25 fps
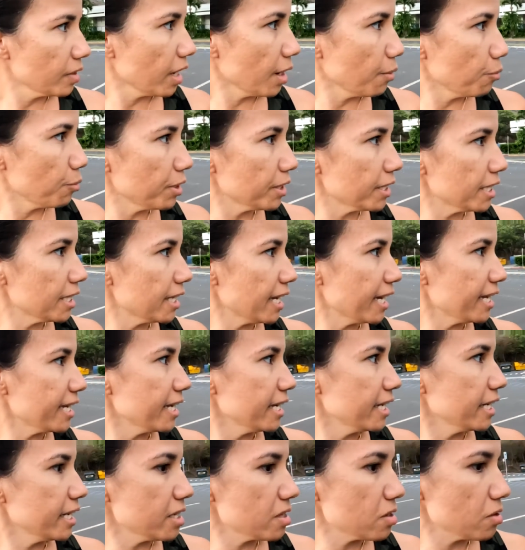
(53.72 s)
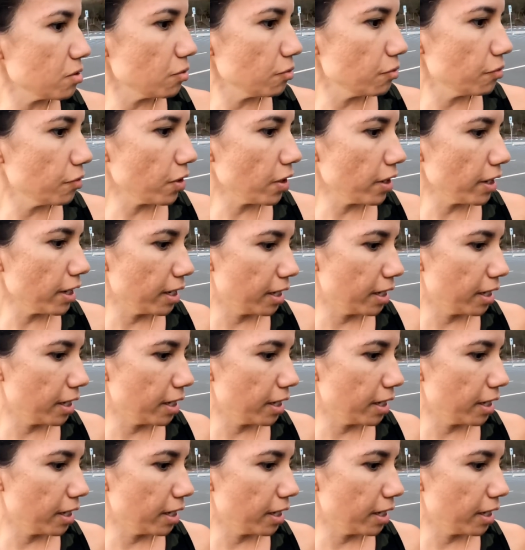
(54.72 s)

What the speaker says: I'm really liking it so far.